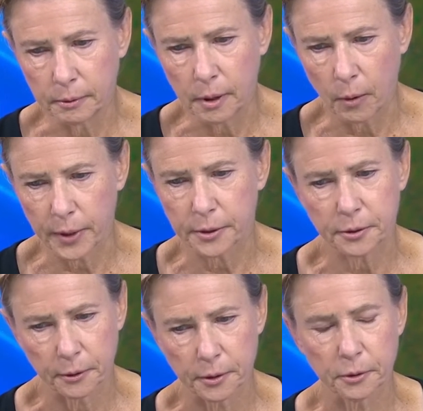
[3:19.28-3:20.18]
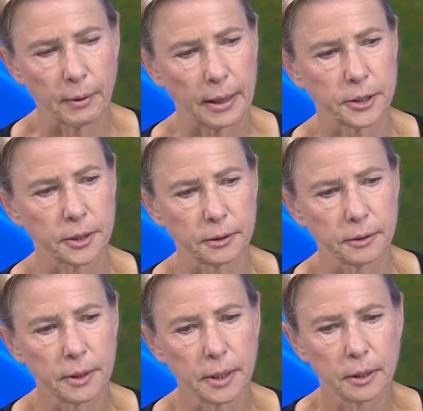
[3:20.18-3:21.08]
go in a certain
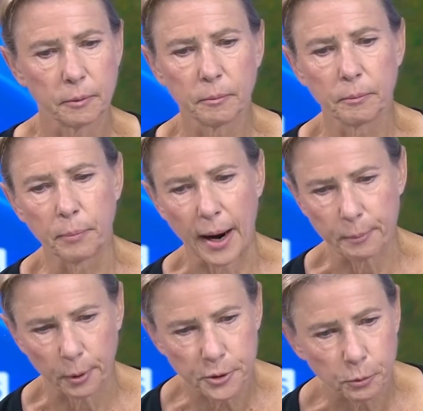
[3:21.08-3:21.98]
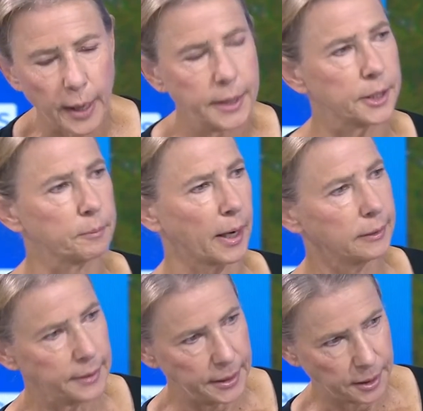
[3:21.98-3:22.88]
direction by persuasion, by
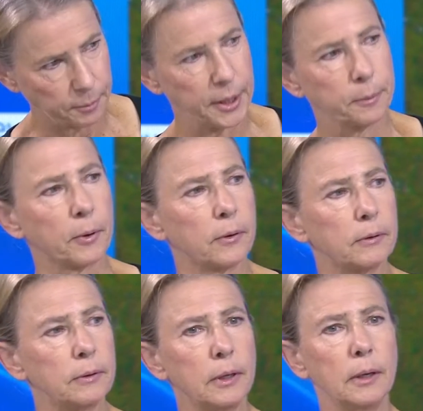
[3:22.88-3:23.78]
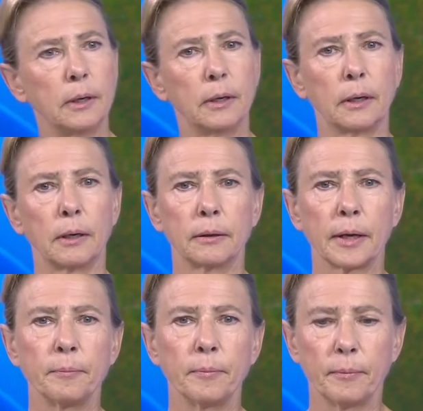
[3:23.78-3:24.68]
leading people,
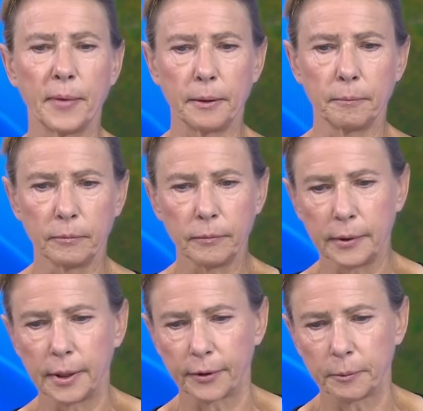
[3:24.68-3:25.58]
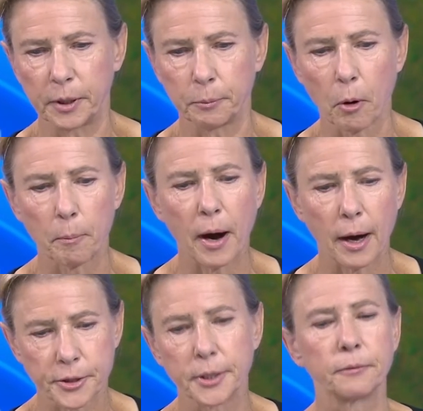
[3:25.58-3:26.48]
and giving people
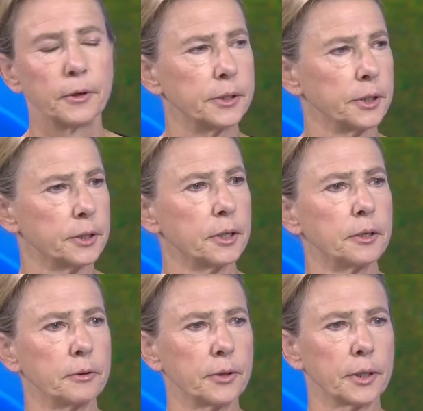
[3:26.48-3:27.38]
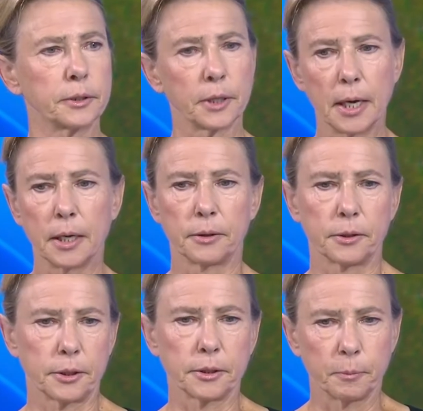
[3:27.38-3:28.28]
positive reasons to do things.
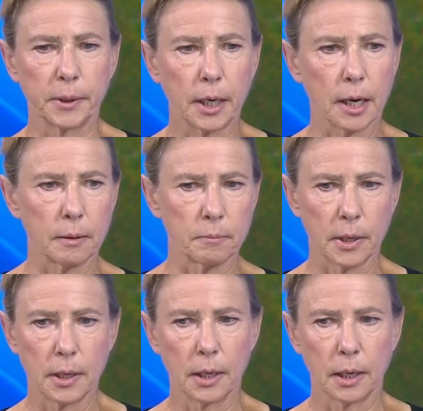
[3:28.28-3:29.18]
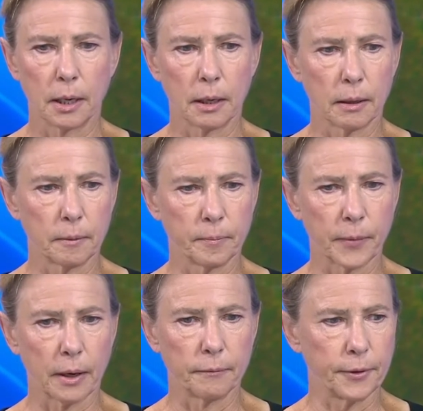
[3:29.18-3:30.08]
This has become
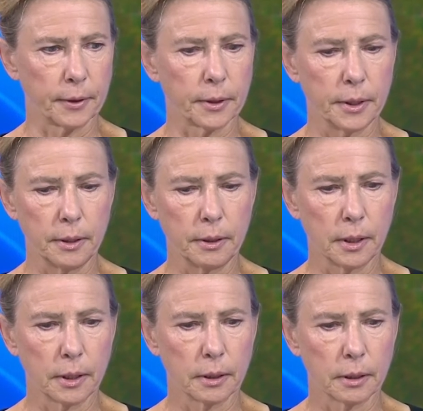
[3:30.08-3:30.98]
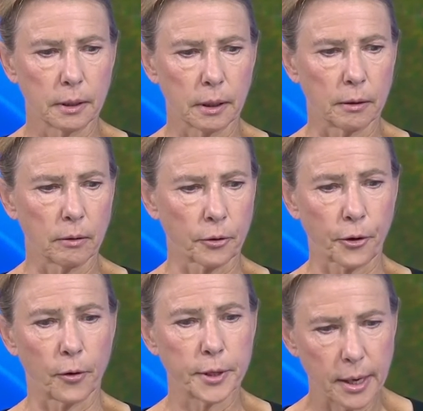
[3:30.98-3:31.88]
a very
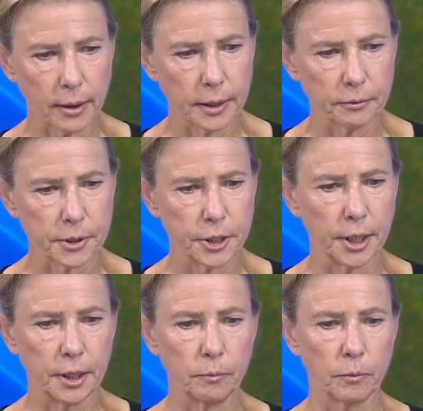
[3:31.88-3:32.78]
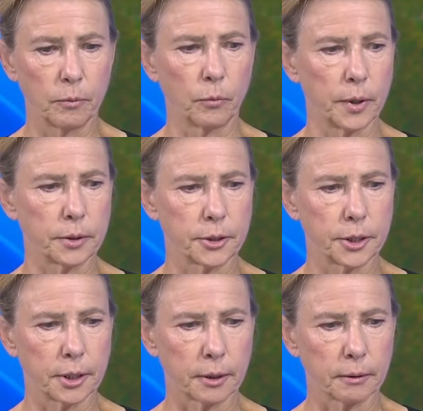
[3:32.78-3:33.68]
authoritarian regime which